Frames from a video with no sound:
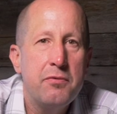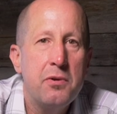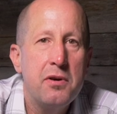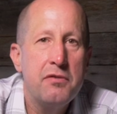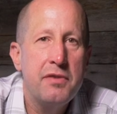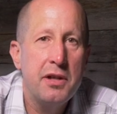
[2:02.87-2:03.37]

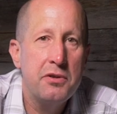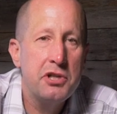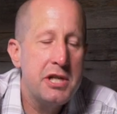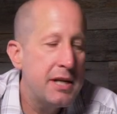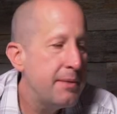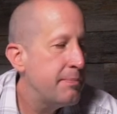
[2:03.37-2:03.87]
for
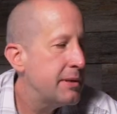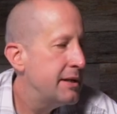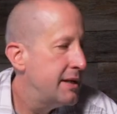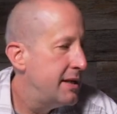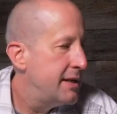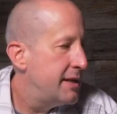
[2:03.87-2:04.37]
fellowship,
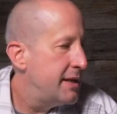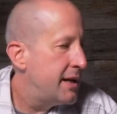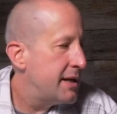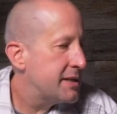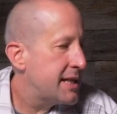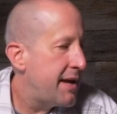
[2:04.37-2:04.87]

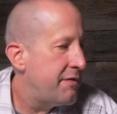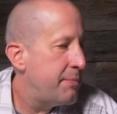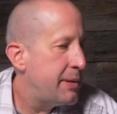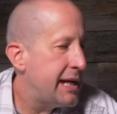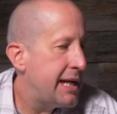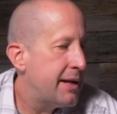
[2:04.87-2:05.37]
uh, seven
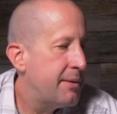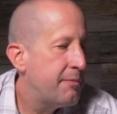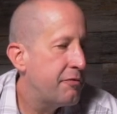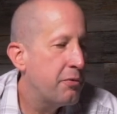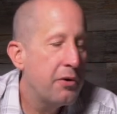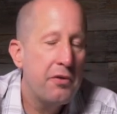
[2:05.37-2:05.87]
p
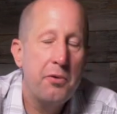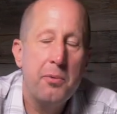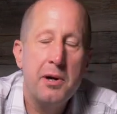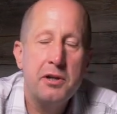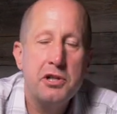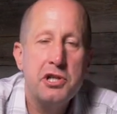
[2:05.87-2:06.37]
m for the
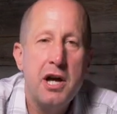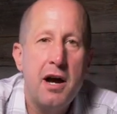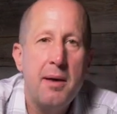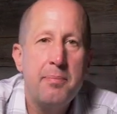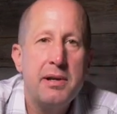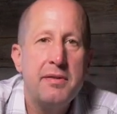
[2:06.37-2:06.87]

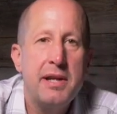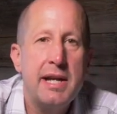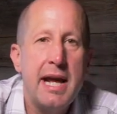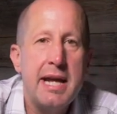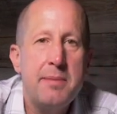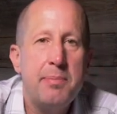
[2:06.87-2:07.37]
workshop, and
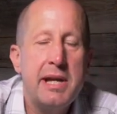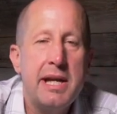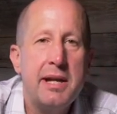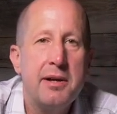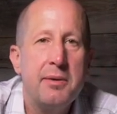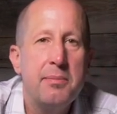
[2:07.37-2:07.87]
then eight
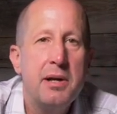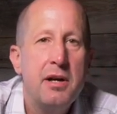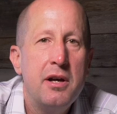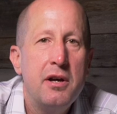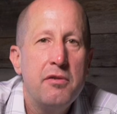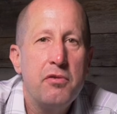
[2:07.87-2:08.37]
p m
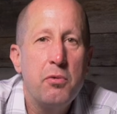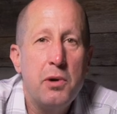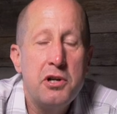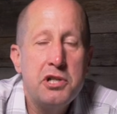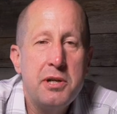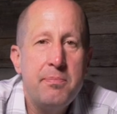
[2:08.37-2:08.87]
for
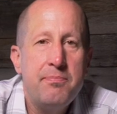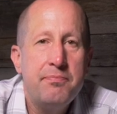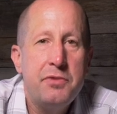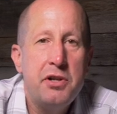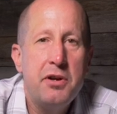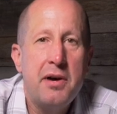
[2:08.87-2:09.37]
worship.
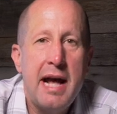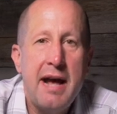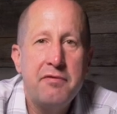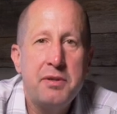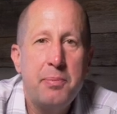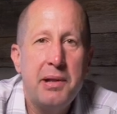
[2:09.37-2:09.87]
You don't
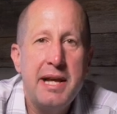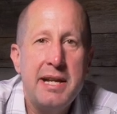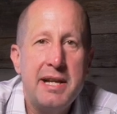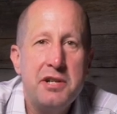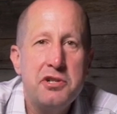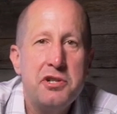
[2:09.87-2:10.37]
have to play
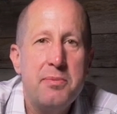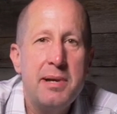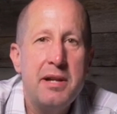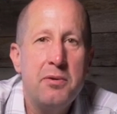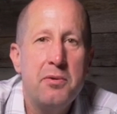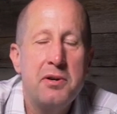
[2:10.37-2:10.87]
an
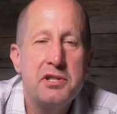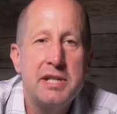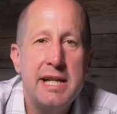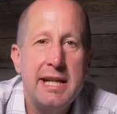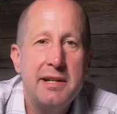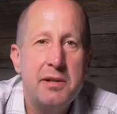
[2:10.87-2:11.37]
instrument or
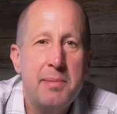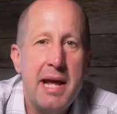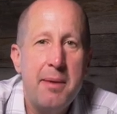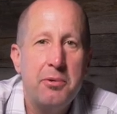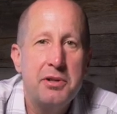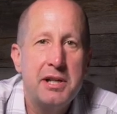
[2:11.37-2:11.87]
sing to
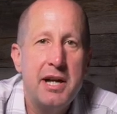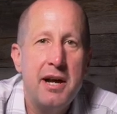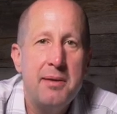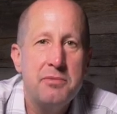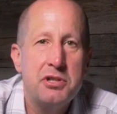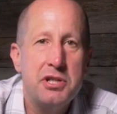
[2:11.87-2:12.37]
be able to
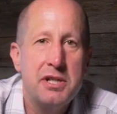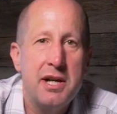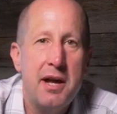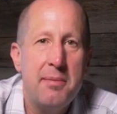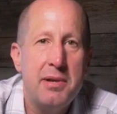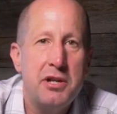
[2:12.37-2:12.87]
come. Just
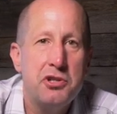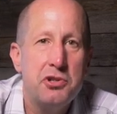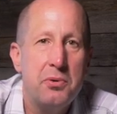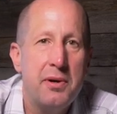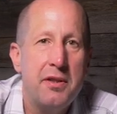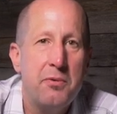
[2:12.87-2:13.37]
come and
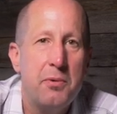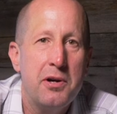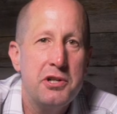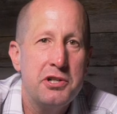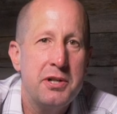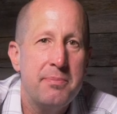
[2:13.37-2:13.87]
enjoy the
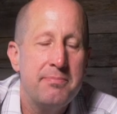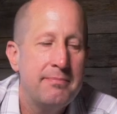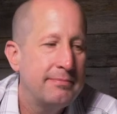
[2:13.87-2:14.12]
worship.